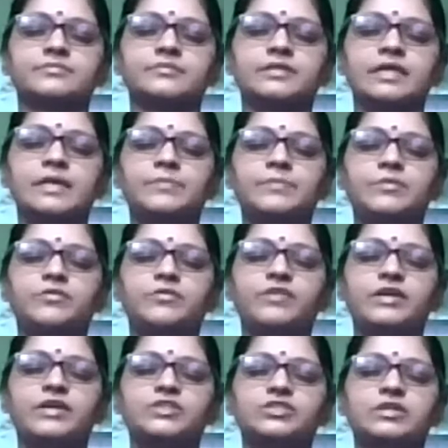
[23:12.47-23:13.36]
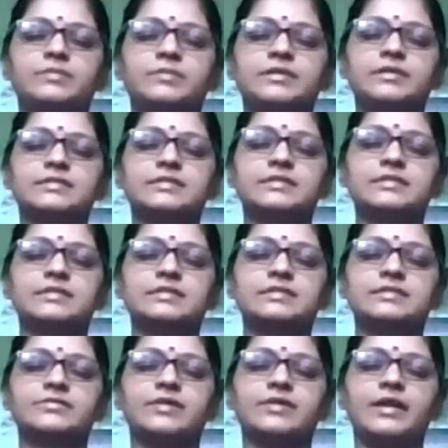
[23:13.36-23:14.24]
Keep your facial
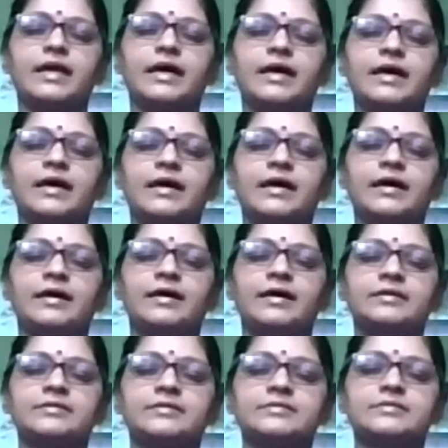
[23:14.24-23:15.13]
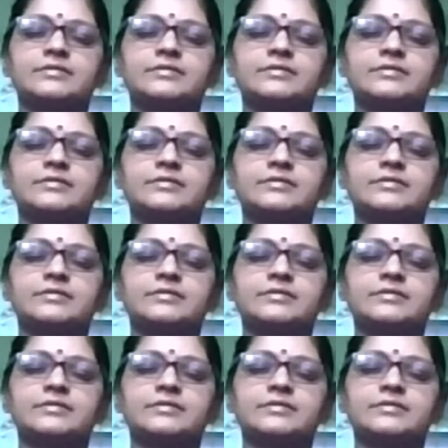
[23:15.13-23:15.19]
muscles relaxed.